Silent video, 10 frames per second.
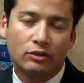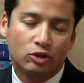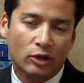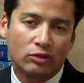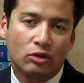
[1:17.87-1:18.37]
The
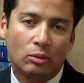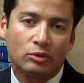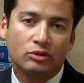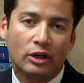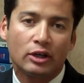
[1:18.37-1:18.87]
stress
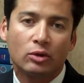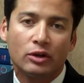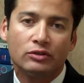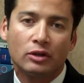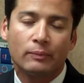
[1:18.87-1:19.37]
hormones start
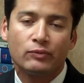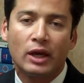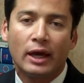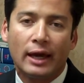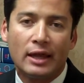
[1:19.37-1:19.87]
increasing,
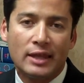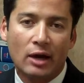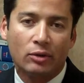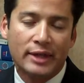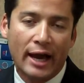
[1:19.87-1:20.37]
and
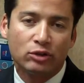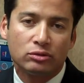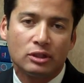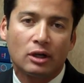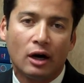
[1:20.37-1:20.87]
that'll
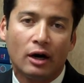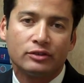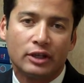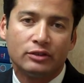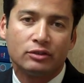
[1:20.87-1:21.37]
naturally
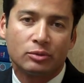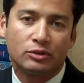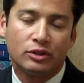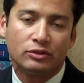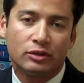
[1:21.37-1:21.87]
cause insulin
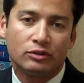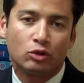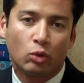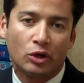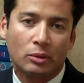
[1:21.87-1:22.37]
resistance
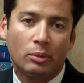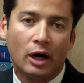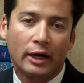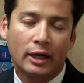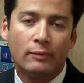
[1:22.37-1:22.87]
to where your
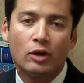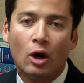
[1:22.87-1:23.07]
body